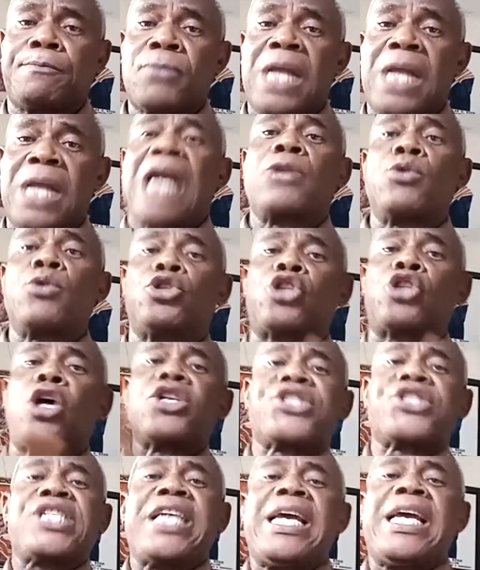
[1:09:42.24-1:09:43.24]
and you
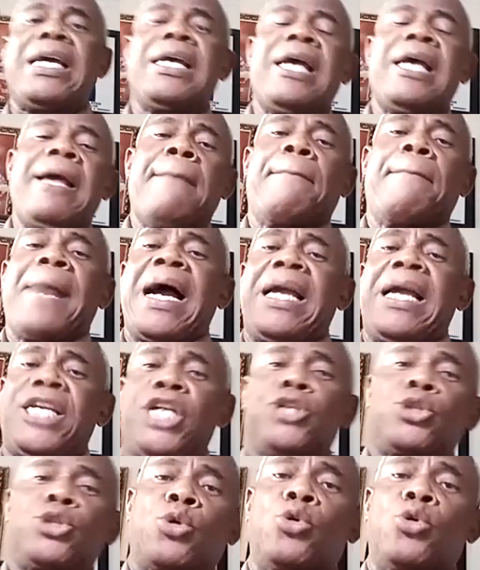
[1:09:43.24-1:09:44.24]
just hear by
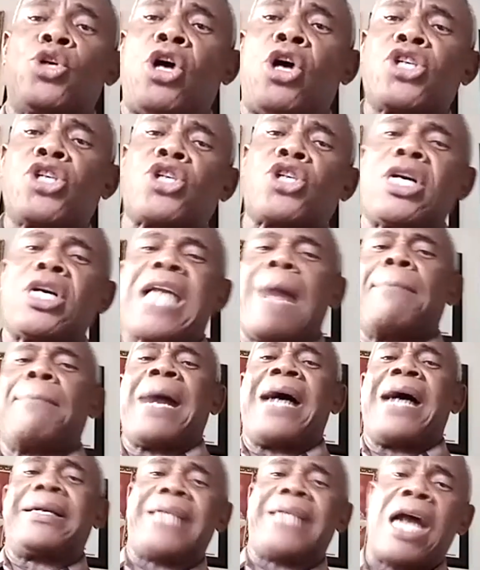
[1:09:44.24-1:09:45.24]
introduction and
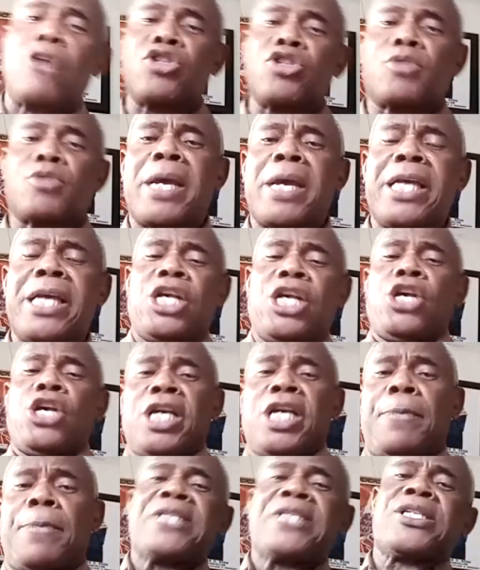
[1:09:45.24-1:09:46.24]
by announcement, a
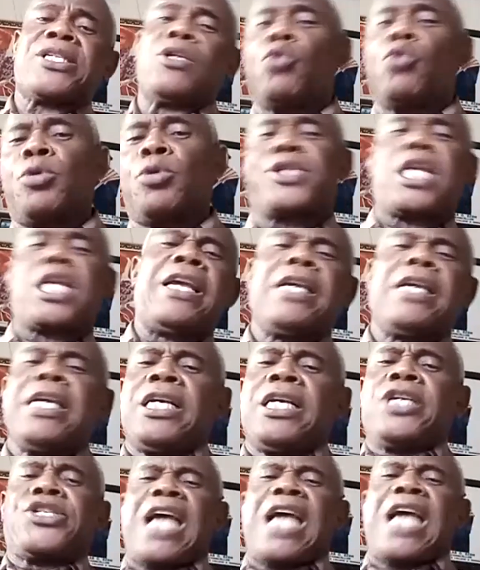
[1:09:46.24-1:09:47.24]
person will say,
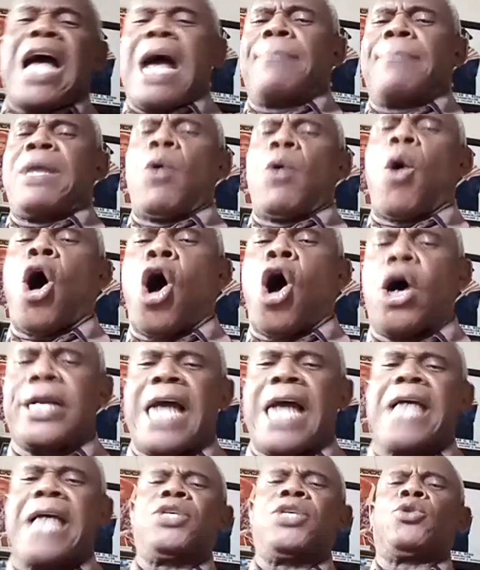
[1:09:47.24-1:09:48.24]
"He said, I'm the one.
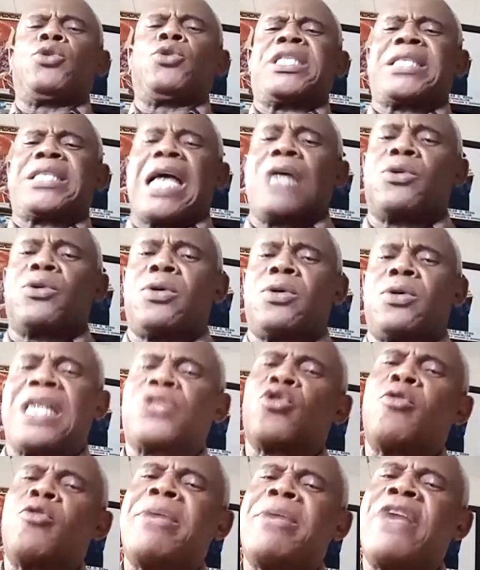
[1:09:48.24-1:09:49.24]
I do this. I do that."
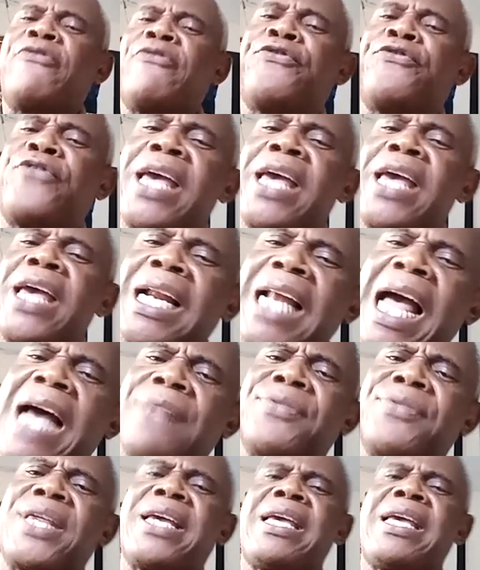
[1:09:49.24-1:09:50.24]
You may fail at the